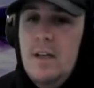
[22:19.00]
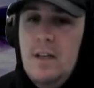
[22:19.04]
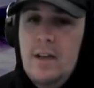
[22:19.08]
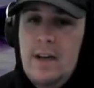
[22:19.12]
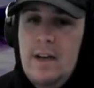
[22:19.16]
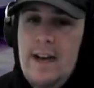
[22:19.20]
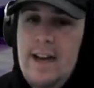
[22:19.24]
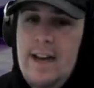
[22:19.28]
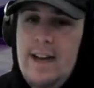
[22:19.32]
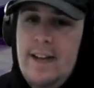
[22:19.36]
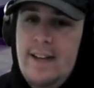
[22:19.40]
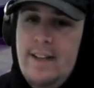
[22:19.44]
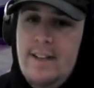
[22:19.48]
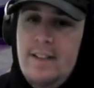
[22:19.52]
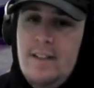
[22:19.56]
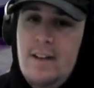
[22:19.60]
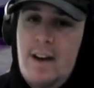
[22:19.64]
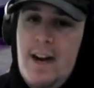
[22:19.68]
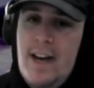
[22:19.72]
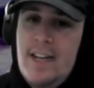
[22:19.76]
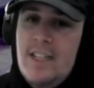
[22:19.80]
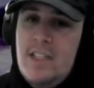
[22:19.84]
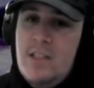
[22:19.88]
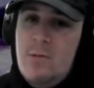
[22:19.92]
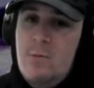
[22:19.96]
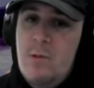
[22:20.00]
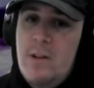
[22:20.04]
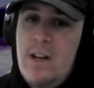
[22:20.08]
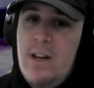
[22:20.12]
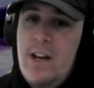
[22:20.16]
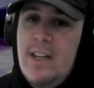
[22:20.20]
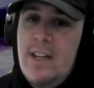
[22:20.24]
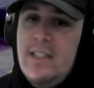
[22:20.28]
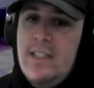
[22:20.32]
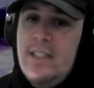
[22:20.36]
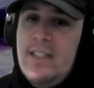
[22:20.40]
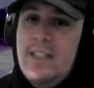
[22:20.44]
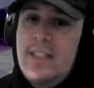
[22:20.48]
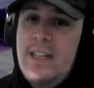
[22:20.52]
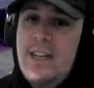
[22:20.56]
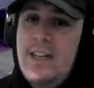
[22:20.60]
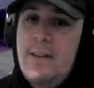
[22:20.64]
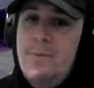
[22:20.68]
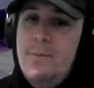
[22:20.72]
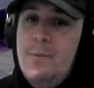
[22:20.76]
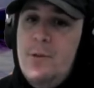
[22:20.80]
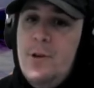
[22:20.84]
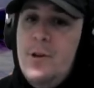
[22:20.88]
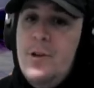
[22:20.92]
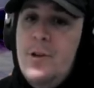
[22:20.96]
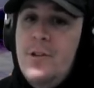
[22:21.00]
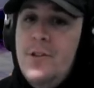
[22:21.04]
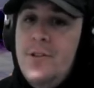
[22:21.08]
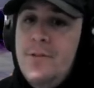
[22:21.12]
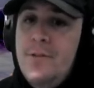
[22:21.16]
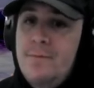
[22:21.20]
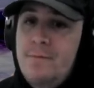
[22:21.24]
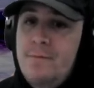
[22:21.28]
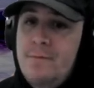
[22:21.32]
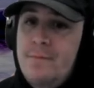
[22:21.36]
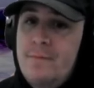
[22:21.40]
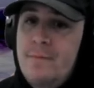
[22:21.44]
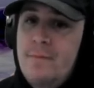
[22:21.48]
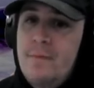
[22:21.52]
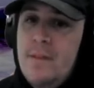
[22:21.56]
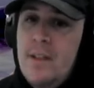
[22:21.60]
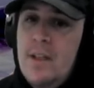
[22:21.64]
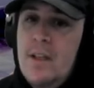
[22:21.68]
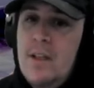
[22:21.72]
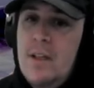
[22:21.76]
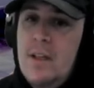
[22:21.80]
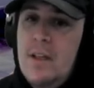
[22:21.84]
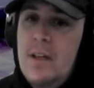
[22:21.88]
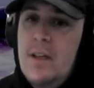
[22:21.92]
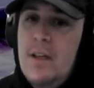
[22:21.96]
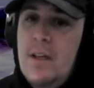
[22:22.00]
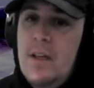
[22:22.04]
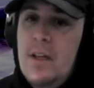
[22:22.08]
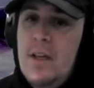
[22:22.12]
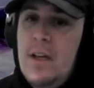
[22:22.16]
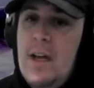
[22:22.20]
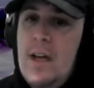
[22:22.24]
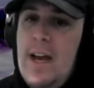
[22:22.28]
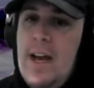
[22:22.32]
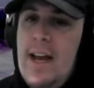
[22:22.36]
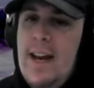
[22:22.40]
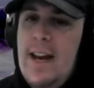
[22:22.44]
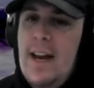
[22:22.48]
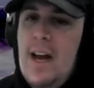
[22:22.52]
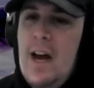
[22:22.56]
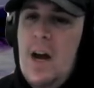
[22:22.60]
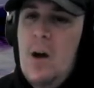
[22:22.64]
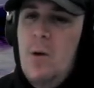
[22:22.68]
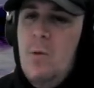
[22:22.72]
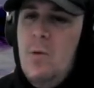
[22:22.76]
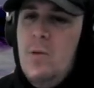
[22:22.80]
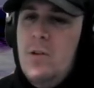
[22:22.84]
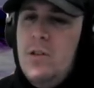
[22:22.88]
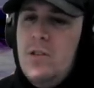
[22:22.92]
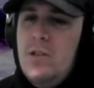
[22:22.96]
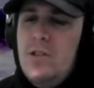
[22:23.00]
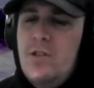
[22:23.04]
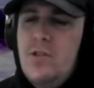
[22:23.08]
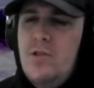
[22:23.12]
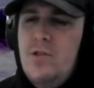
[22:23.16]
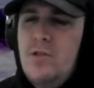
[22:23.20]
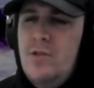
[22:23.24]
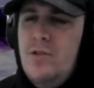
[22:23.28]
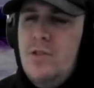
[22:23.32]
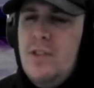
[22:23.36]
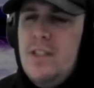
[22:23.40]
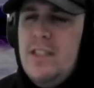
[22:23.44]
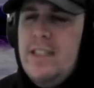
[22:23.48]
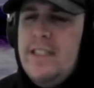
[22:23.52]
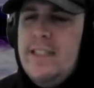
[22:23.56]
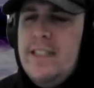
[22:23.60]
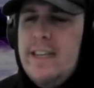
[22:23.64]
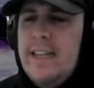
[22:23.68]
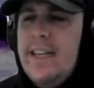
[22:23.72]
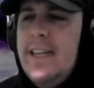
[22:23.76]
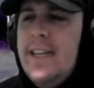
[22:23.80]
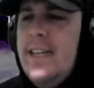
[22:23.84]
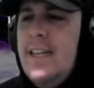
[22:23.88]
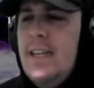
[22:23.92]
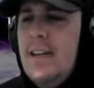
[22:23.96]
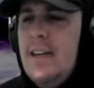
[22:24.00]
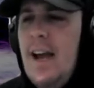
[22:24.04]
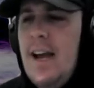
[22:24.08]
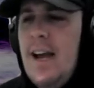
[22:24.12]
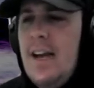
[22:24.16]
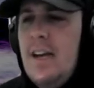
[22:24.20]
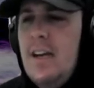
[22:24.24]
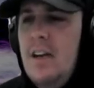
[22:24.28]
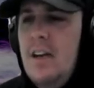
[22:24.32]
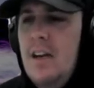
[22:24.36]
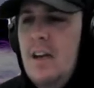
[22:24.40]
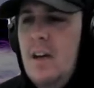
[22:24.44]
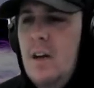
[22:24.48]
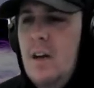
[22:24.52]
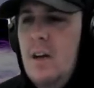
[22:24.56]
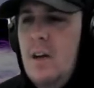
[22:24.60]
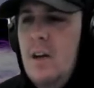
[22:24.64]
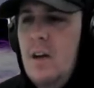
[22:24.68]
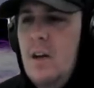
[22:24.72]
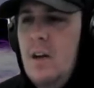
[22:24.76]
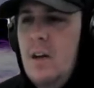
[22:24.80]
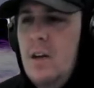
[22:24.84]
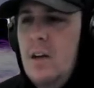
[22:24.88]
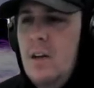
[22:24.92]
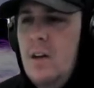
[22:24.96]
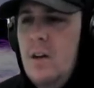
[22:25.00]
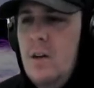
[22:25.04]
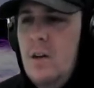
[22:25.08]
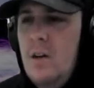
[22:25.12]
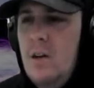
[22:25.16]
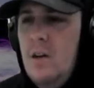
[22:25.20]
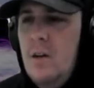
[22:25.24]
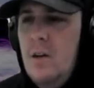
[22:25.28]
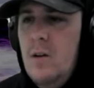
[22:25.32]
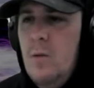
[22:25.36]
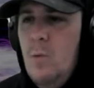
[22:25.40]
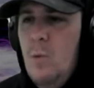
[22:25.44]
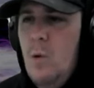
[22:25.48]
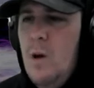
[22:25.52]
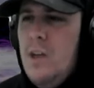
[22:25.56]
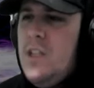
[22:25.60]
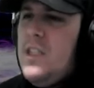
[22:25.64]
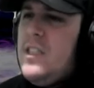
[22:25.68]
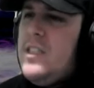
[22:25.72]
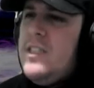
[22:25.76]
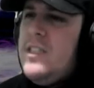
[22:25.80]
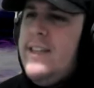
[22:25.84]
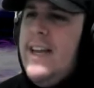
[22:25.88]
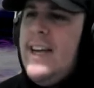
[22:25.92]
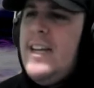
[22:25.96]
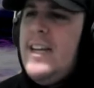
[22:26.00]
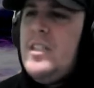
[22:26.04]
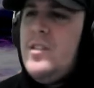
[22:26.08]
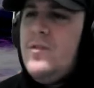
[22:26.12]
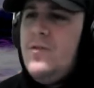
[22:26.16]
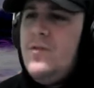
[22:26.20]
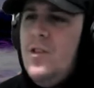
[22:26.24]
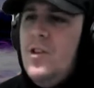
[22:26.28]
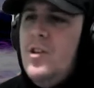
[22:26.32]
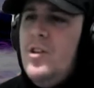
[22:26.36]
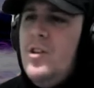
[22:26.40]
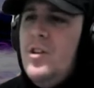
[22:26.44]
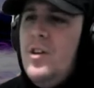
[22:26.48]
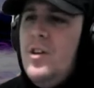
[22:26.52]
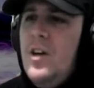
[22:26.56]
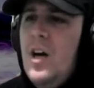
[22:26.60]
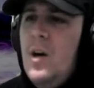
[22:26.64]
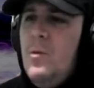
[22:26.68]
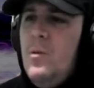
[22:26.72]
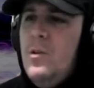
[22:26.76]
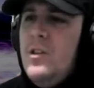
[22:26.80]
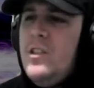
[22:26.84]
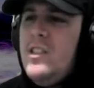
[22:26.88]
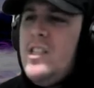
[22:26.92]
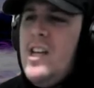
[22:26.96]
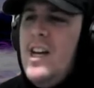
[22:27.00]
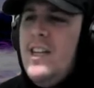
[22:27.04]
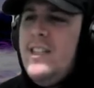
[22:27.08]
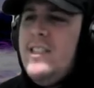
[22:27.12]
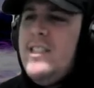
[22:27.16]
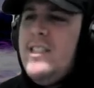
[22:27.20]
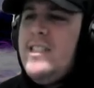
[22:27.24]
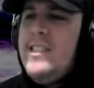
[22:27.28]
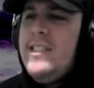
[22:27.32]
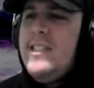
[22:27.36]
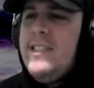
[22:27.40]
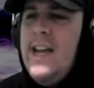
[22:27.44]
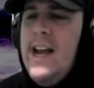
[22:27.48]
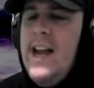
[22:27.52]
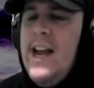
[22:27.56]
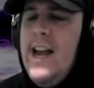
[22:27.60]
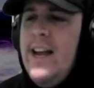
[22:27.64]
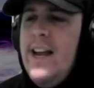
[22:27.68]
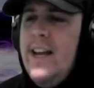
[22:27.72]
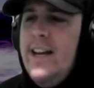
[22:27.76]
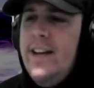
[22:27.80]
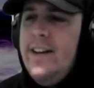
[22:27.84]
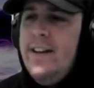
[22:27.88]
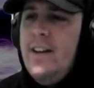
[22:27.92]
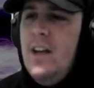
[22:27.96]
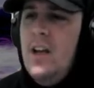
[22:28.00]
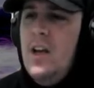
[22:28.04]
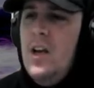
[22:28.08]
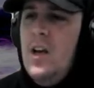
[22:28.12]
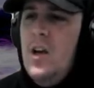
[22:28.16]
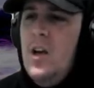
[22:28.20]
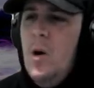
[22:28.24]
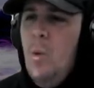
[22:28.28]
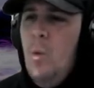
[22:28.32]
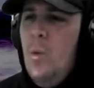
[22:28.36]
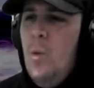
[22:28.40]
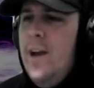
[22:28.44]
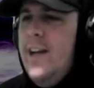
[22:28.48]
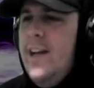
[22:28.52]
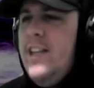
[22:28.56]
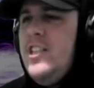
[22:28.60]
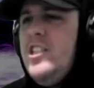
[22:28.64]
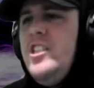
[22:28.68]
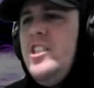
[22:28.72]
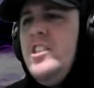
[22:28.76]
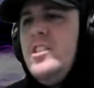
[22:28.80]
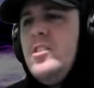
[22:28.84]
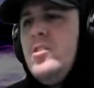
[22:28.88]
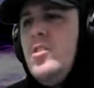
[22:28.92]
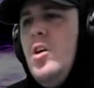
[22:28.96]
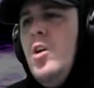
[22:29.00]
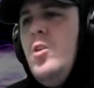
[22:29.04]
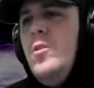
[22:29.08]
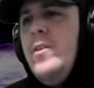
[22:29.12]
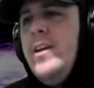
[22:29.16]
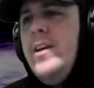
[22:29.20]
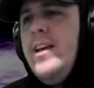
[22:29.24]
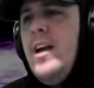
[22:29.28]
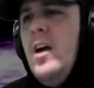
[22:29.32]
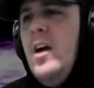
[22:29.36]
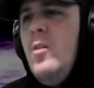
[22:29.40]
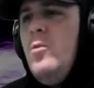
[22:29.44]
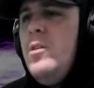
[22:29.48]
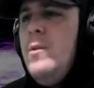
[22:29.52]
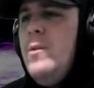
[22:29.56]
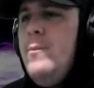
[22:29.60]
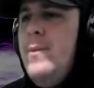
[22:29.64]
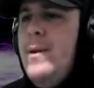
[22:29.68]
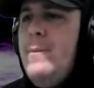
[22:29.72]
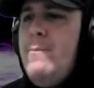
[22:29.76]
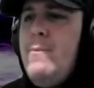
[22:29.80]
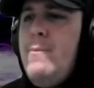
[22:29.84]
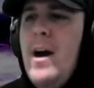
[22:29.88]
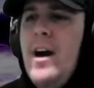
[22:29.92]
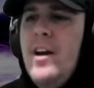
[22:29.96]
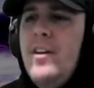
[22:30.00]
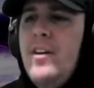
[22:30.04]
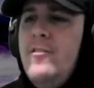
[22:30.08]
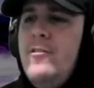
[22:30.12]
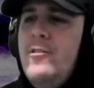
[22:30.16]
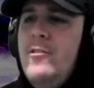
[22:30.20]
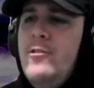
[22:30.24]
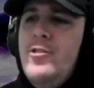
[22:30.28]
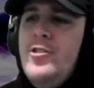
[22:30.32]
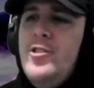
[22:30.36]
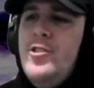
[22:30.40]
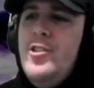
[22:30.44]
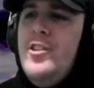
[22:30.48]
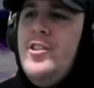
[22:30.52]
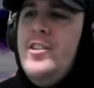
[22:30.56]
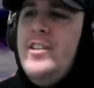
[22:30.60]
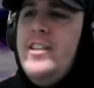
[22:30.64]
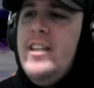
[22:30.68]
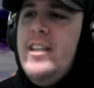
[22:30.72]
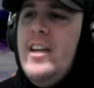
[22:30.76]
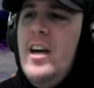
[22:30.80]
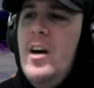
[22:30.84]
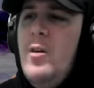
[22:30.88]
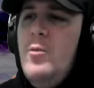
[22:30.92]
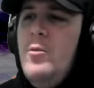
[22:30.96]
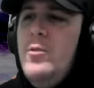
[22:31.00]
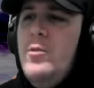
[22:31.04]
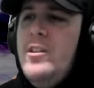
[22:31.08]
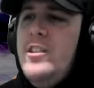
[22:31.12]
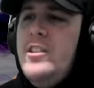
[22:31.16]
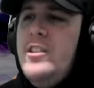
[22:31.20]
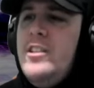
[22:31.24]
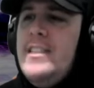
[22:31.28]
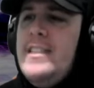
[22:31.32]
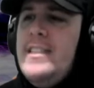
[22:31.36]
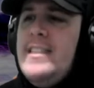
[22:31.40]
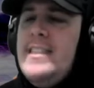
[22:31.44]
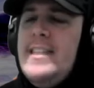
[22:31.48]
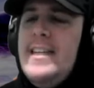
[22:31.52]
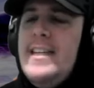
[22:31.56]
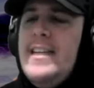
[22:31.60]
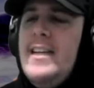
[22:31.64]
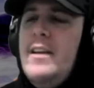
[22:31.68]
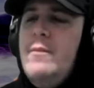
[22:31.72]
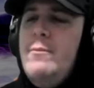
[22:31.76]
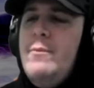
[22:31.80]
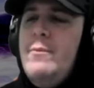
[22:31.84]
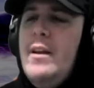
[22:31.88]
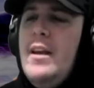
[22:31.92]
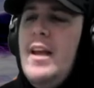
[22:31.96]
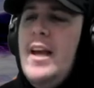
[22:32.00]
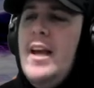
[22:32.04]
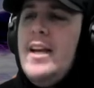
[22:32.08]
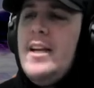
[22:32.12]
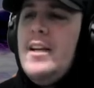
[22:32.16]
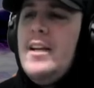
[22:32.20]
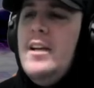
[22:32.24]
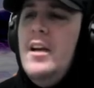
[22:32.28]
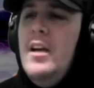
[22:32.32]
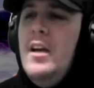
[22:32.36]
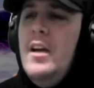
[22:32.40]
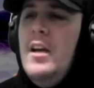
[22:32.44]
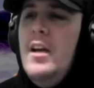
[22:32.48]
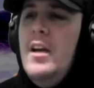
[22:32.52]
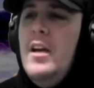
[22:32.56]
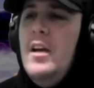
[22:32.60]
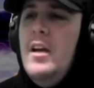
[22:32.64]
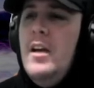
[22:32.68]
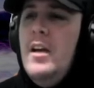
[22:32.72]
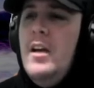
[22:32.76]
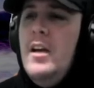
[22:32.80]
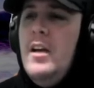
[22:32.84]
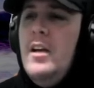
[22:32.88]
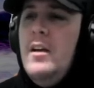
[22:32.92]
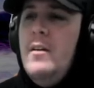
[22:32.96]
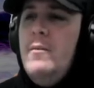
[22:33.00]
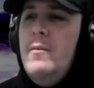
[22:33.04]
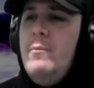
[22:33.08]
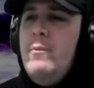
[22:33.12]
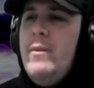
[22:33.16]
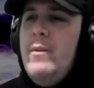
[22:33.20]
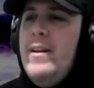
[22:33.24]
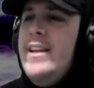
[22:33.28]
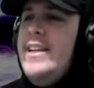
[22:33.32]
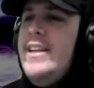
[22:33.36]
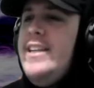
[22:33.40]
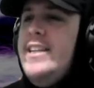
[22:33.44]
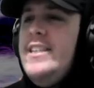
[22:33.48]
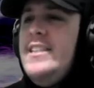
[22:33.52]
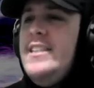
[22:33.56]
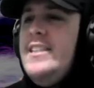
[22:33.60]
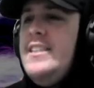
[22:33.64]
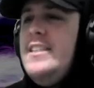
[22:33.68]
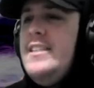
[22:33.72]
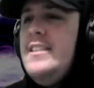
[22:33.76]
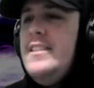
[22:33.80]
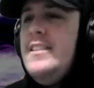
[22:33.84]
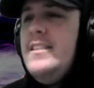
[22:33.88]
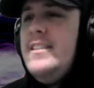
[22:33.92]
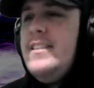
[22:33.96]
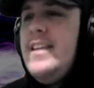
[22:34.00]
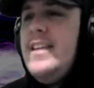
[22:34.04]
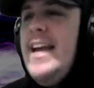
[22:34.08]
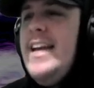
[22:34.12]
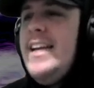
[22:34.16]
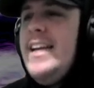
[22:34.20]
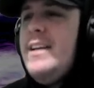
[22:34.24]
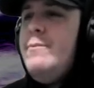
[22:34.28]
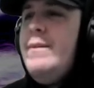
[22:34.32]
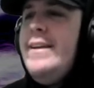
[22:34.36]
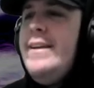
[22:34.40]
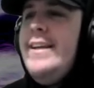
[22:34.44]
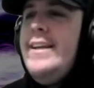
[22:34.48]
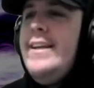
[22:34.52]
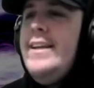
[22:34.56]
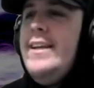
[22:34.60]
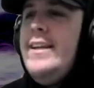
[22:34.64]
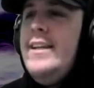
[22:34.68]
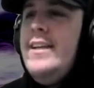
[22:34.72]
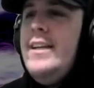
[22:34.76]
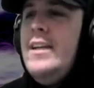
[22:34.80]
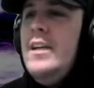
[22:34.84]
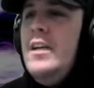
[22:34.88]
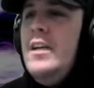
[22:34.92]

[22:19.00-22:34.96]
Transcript: and I just want to understand more, and I want to see, like, what's next for her. I want to understand where she's going. I want to be part of her journey. I want to just see and be like, please take me